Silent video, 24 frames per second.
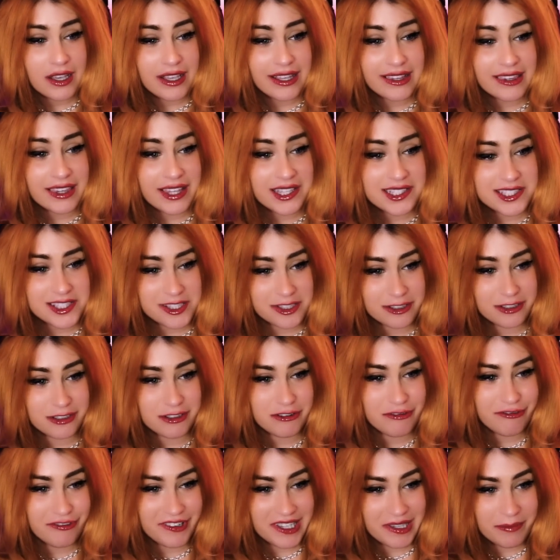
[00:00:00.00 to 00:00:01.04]
Unless
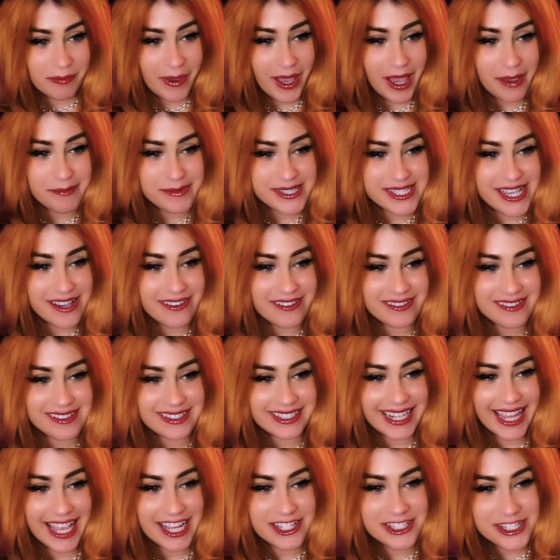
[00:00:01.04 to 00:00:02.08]
Luffy pops out and
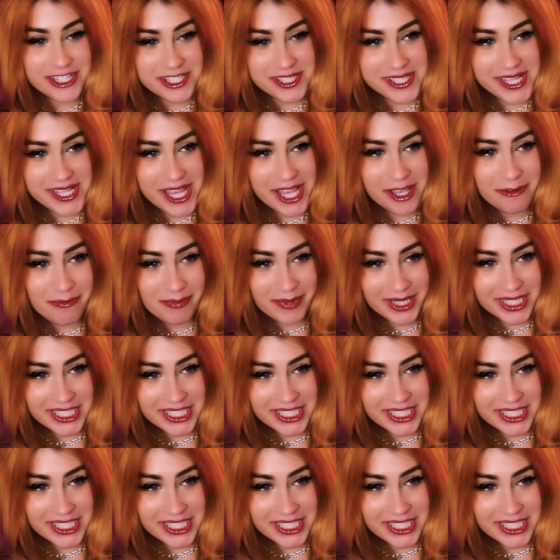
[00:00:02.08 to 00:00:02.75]
catches them.